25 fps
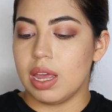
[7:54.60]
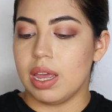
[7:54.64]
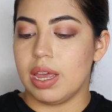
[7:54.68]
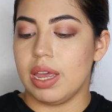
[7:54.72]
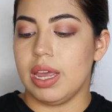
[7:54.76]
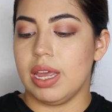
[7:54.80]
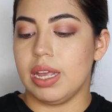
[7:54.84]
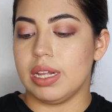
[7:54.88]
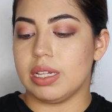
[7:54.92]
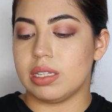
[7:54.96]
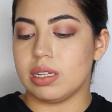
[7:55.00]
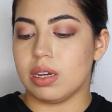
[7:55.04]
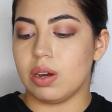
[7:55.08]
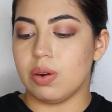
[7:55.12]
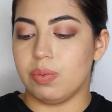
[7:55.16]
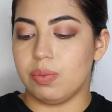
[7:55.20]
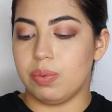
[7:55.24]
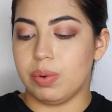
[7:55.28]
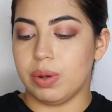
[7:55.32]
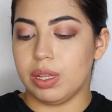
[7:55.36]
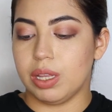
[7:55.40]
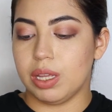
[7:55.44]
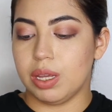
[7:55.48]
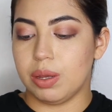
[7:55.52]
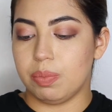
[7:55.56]
It's a
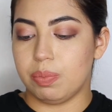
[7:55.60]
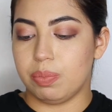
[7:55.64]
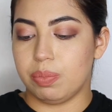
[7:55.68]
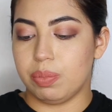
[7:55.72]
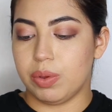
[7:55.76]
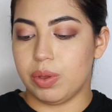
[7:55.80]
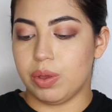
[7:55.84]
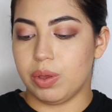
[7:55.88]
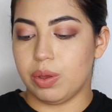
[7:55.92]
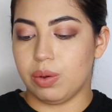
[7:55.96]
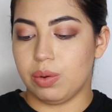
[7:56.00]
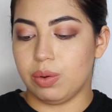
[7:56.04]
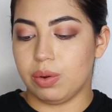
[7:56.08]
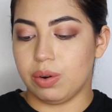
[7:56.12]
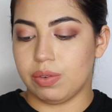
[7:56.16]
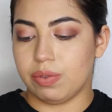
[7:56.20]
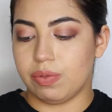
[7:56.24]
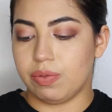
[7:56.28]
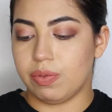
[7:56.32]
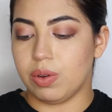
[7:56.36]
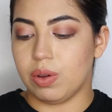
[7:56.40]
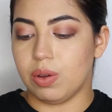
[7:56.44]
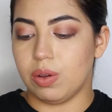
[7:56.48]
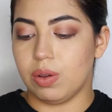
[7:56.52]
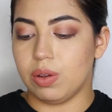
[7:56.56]
really
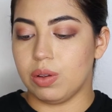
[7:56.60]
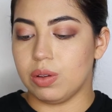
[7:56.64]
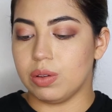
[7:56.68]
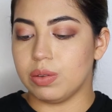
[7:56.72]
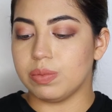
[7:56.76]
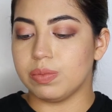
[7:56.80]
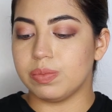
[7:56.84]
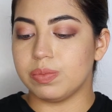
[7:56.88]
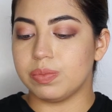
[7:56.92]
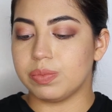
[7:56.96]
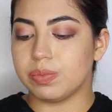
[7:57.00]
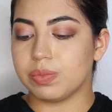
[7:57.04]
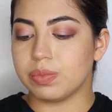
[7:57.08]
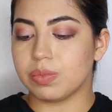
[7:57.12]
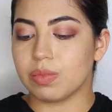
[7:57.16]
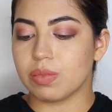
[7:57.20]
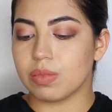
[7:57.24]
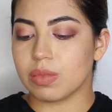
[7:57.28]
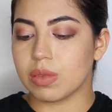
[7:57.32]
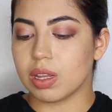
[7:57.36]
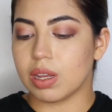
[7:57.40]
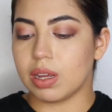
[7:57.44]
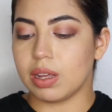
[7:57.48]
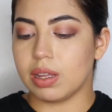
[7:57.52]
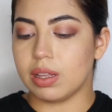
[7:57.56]
beautiful
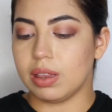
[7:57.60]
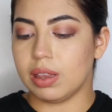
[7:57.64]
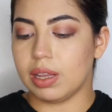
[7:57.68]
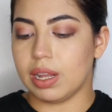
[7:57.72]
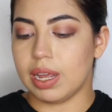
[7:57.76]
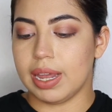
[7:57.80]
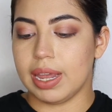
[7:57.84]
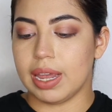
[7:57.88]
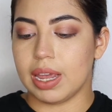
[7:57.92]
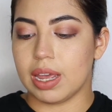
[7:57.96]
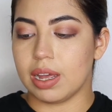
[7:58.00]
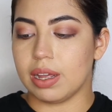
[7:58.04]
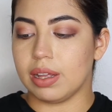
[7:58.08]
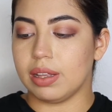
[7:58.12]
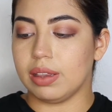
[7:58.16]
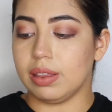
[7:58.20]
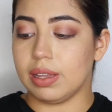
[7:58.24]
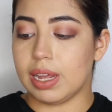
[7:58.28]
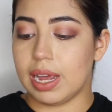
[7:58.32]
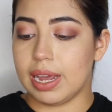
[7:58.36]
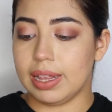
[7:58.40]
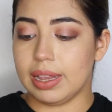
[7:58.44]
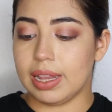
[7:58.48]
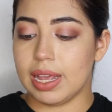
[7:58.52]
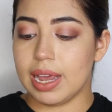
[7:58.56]
like
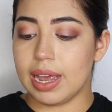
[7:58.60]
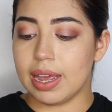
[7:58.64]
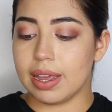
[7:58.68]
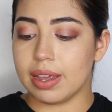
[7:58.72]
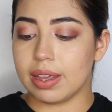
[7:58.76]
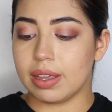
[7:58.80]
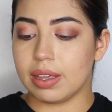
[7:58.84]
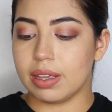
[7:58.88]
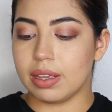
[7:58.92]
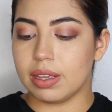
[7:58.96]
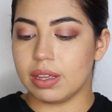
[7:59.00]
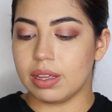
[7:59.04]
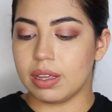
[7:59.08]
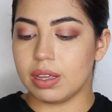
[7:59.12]
lilac